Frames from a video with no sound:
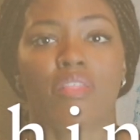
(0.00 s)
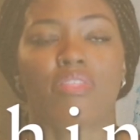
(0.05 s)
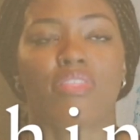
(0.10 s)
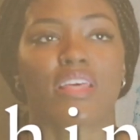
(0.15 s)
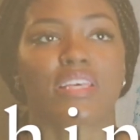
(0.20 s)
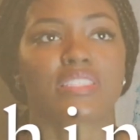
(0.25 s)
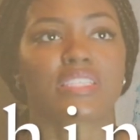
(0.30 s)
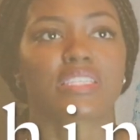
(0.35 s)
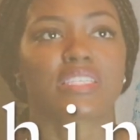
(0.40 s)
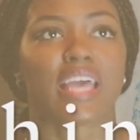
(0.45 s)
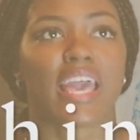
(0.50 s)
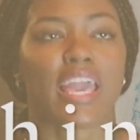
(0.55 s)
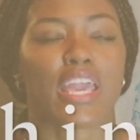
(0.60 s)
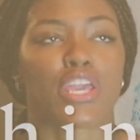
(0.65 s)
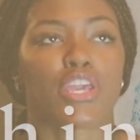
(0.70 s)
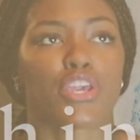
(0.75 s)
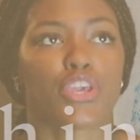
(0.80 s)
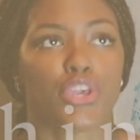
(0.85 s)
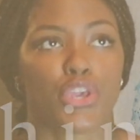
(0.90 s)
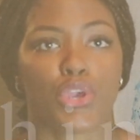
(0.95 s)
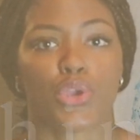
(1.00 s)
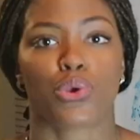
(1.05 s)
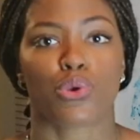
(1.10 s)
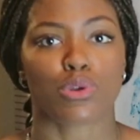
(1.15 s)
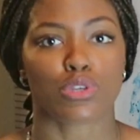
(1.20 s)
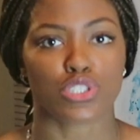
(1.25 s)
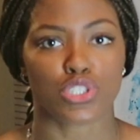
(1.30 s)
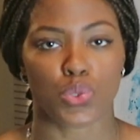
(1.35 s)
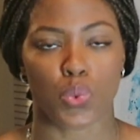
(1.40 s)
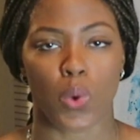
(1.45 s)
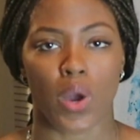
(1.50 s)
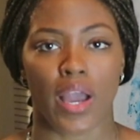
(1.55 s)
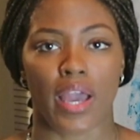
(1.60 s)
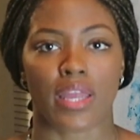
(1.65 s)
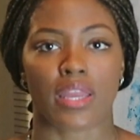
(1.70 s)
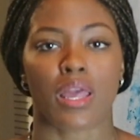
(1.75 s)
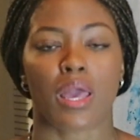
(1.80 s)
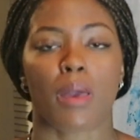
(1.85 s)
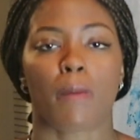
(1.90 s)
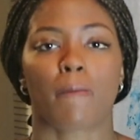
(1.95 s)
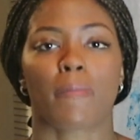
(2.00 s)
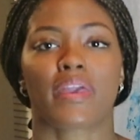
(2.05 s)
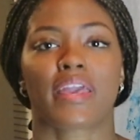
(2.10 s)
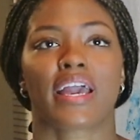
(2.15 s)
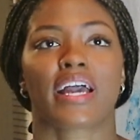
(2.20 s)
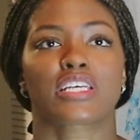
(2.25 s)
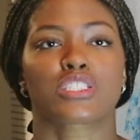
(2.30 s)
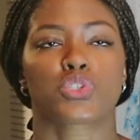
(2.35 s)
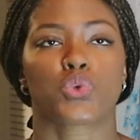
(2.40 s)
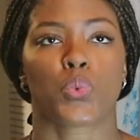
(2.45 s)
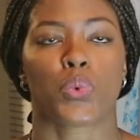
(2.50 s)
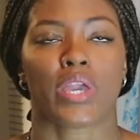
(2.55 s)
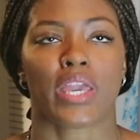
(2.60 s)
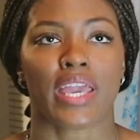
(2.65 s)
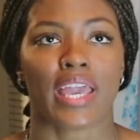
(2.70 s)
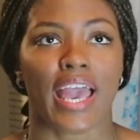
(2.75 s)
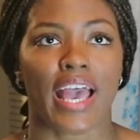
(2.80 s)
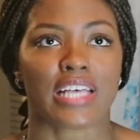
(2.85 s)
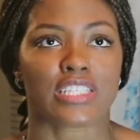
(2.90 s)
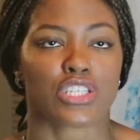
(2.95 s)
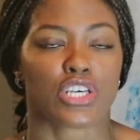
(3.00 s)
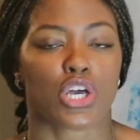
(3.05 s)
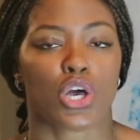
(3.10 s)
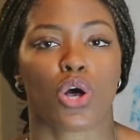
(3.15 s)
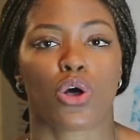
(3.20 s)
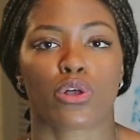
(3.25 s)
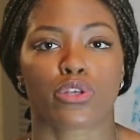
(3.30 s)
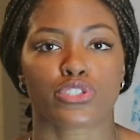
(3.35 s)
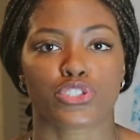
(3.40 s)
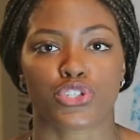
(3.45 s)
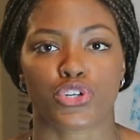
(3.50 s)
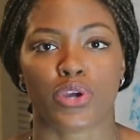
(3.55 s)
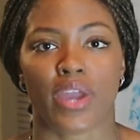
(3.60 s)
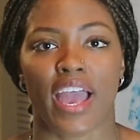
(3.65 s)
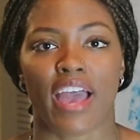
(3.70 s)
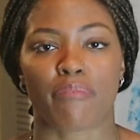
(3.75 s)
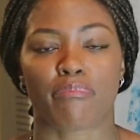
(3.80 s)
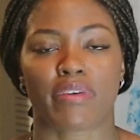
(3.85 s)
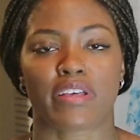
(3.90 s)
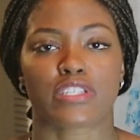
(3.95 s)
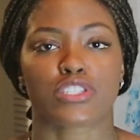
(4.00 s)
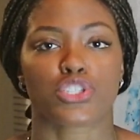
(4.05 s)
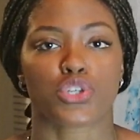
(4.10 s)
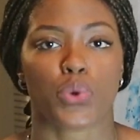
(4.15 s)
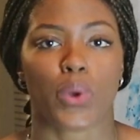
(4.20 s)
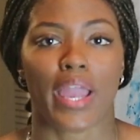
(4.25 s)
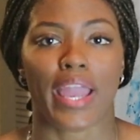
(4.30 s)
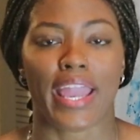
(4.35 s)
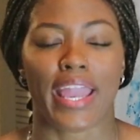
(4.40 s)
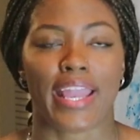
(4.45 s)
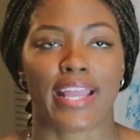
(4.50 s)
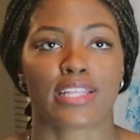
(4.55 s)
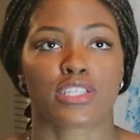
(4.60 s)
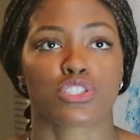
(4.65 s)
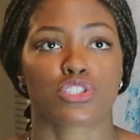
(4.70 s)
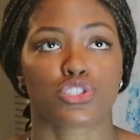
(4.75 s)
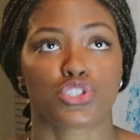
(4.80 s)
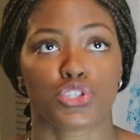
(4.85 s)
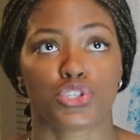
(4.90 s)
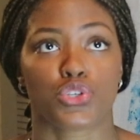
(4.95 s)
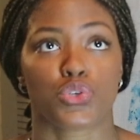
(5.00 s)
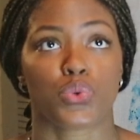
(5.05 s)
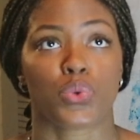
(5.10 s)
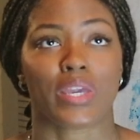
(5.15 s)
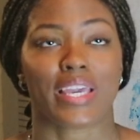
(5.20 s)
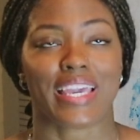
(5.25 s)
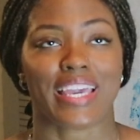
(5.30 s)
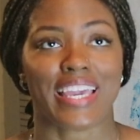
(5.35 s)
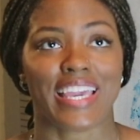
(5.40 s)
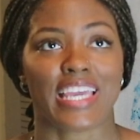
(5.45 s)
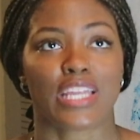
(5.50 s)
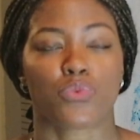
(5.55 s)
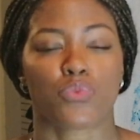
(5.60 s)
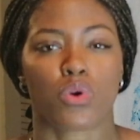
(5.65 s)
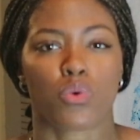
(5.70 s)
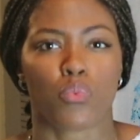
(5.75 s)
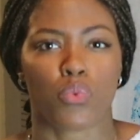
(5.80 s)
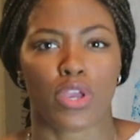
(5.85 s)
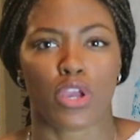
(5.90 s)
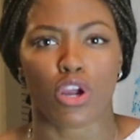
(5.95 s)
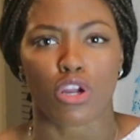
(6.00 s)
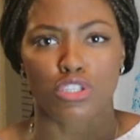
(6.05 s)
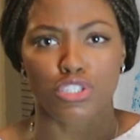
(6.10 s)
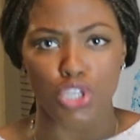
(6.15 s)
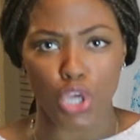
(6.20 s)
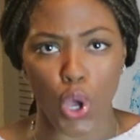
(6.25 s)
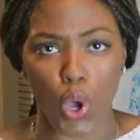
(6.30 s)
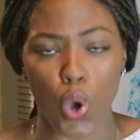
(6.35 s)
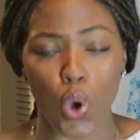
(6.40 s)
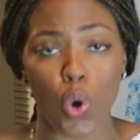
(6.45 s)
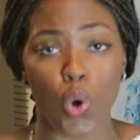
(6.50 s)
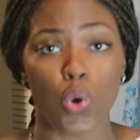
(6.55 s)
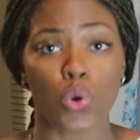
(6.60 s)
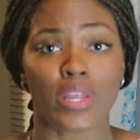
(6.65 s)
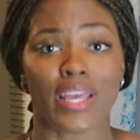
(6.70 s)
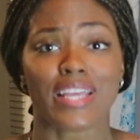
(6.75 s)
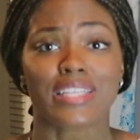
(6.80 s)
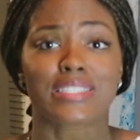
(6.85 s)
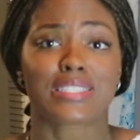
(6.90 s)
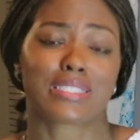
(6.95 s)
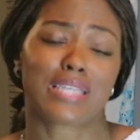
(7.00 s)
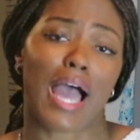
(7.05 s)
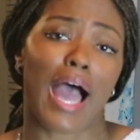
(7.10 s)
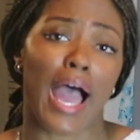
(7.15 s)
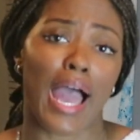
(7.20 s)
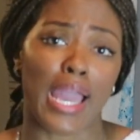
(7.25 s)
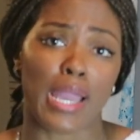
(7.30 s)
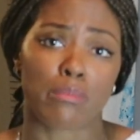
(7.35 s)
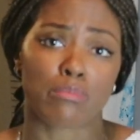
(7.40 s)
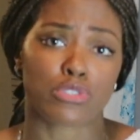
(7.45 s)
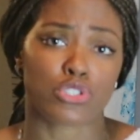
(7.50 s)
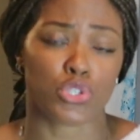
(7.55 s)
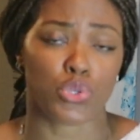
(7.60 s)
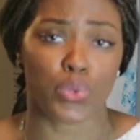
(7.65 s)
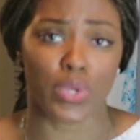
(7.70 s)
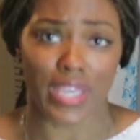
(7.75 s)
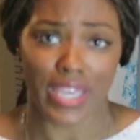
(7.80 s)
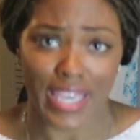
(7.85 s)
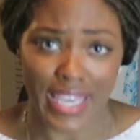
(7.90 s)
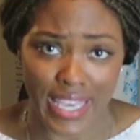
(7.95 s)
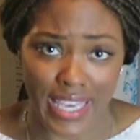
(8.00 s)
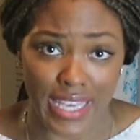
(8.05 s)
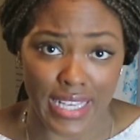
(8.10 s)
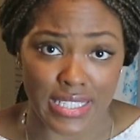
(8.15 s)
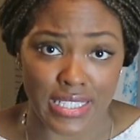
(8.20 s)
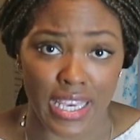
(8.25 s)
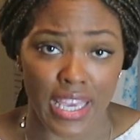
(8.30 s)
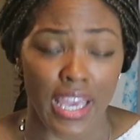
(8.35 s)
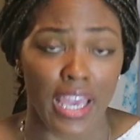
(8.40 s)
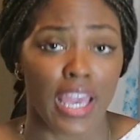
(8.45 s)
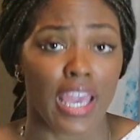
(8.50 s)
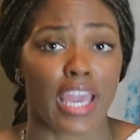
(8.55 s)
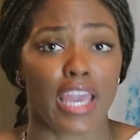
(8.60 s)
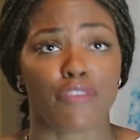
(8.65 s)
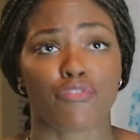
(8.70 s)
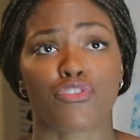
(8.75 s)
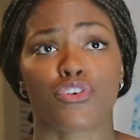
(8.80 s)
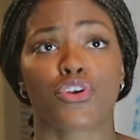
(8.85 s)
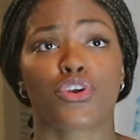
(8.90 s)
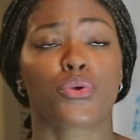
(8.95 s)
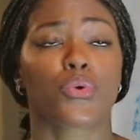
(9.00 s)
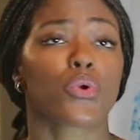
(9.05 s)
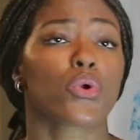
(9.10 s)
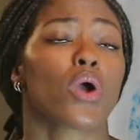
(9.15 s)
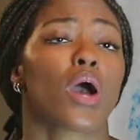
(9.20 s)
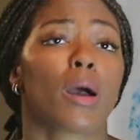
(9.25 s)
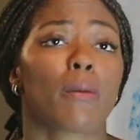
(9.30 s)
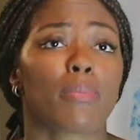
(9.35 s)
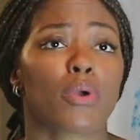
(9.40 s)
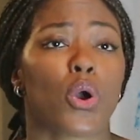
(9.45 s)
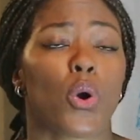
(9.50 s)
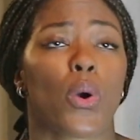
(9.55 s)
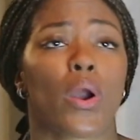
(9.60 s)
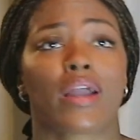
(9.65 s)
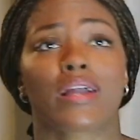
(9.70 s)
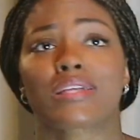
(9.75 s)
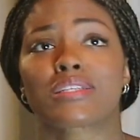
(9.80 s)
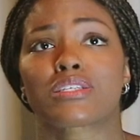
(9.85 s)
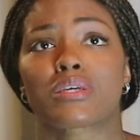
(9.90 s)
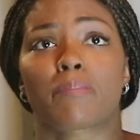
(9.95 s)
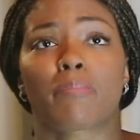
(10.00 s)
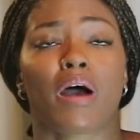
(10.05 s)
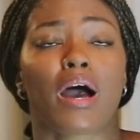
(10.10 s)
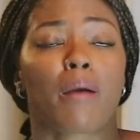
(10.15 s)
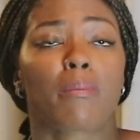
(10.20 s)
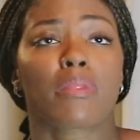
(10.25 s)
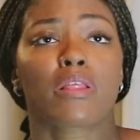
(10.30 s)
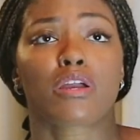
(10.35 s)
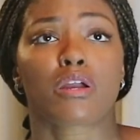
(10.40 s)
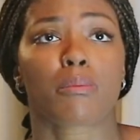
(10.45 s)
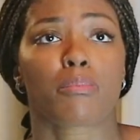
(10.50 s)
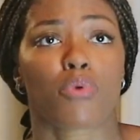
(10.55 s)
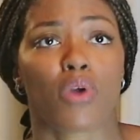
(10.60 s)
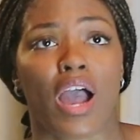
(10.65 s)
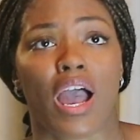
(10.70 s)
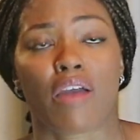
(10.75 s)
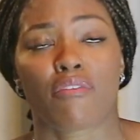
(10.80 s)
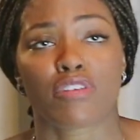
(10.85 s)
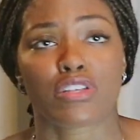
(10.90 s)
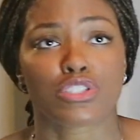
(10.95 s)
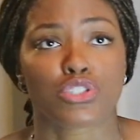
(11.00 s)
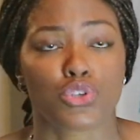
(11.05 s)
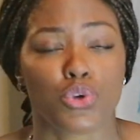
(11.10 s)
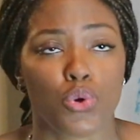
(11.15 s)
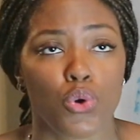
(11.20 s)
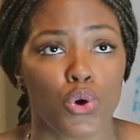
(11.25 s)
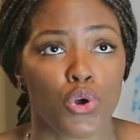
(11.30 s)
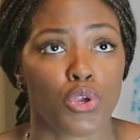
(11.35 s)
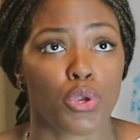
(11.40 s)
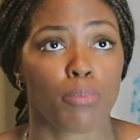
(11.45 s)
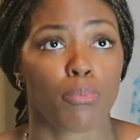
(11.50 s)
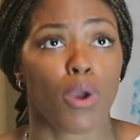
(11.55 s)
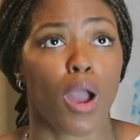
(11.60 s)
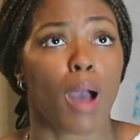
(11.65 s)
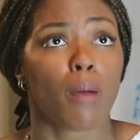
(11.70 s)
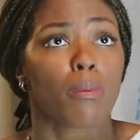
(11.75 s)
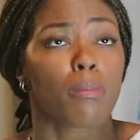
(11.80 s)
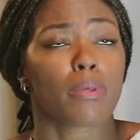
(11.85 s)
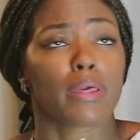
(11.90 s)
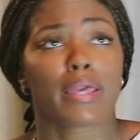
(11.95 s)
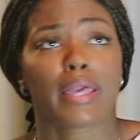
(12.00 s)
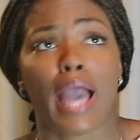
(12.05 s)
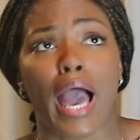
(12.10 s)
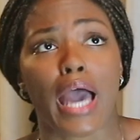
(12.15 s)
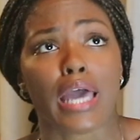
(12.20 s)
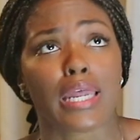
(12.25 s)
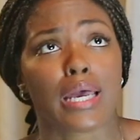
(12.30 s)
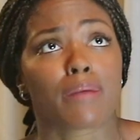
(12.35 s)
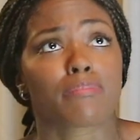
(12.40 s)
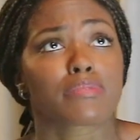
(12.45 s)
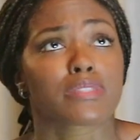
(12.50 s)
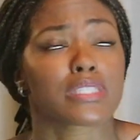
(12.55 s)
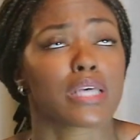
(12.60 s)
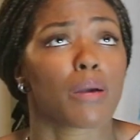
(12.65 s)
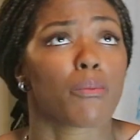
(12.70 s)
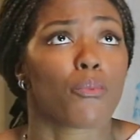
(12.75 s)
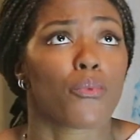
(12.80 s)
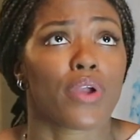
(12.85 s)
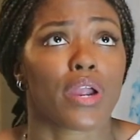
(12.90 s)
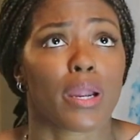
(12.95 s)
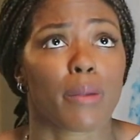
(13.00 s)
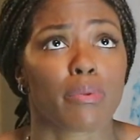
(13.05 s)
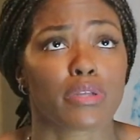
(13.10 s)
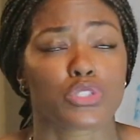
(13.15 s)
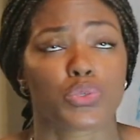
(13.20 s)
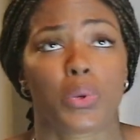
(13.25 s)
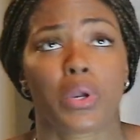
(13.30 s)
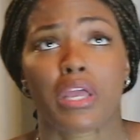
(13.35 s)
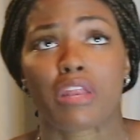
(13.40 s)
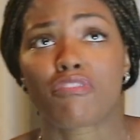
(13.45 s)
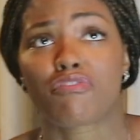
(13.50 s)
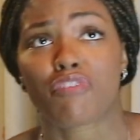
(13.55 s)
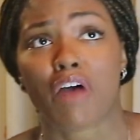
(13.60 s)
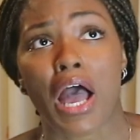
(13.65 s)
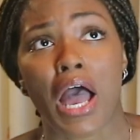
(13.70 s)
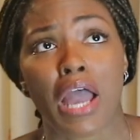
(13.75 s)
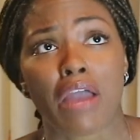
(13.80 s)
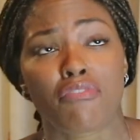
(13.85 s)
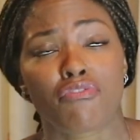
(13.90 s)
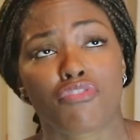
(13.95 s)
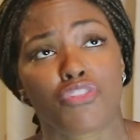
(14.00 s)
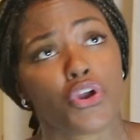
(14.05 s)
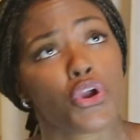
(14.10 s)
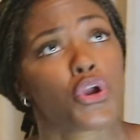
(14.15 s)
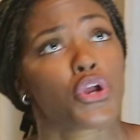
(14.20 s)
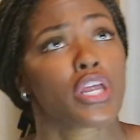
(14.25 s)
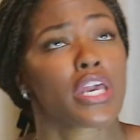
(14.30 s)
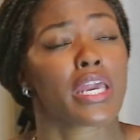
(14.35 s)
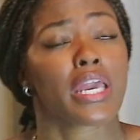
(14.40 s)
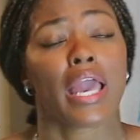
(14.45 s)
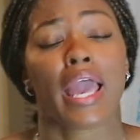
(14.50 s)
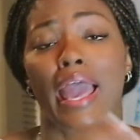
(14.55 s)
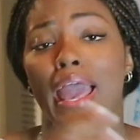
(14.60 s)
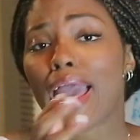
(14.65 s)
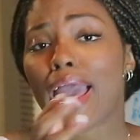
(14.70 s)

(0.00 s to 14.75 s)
This is a huge one because we as a culture have been trained to eat when we are told it's time to eat. If you grew up going to public or private school, you probably got up somewhere between 5:30